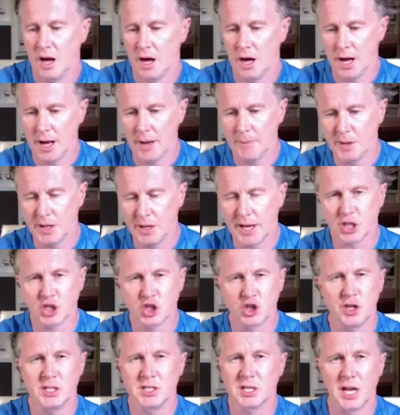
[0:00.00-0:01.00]
He'll get
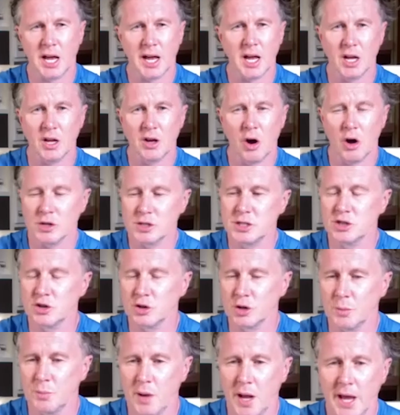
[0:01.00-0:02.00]
treated like a god. He's
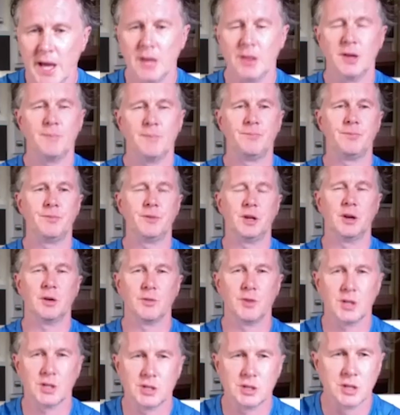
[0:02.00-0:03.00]
going to play in the, you
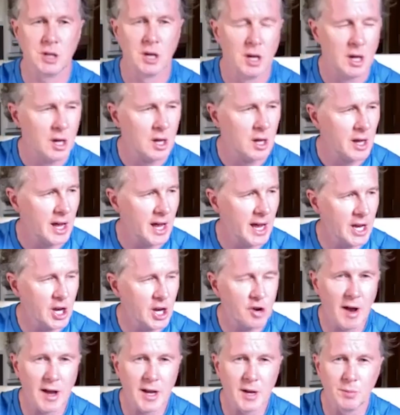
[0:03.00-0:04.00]
know, this
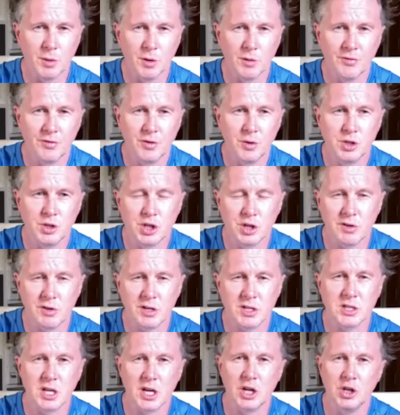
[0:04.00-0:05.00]
incredible
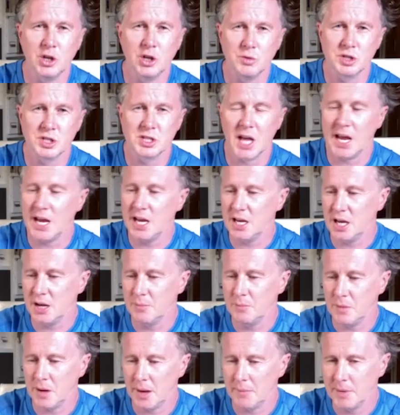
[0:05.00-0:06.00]
futuristic new
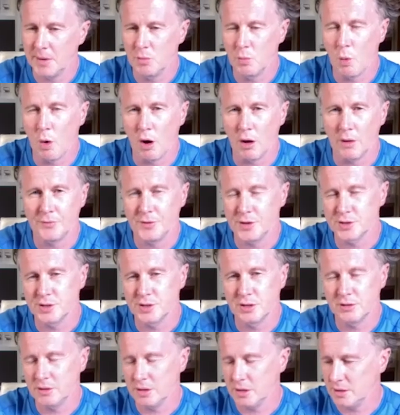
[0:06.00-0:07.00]
stadium. I mean, what, there's,
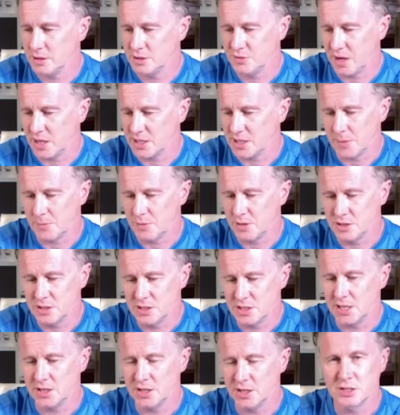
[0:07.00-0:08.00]
as far as I'm
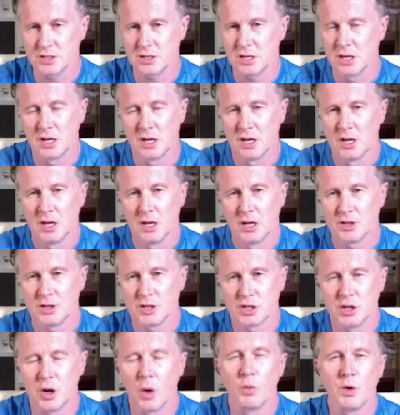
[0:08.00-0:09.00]
concerned,
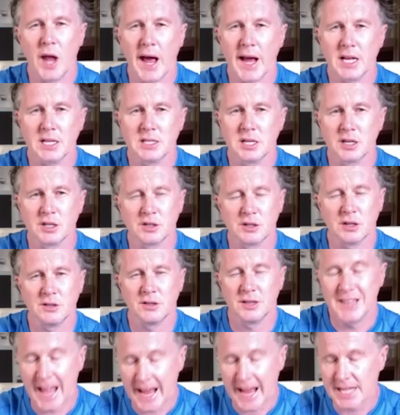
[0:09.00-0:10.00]
there's no
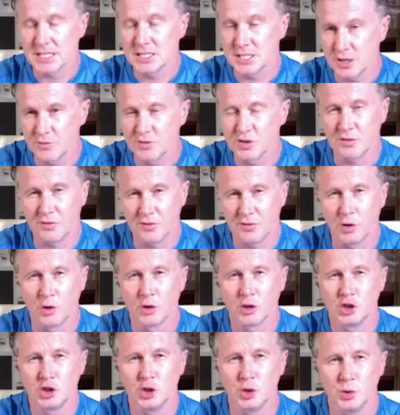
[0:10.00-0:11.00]
negatives
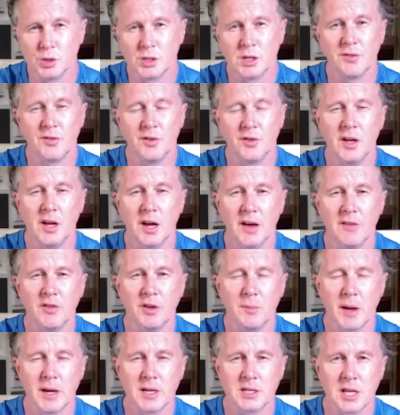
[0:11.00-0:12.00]
for Jude if he
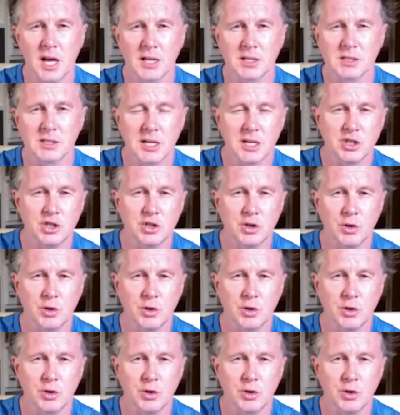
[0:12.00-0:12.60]
makes that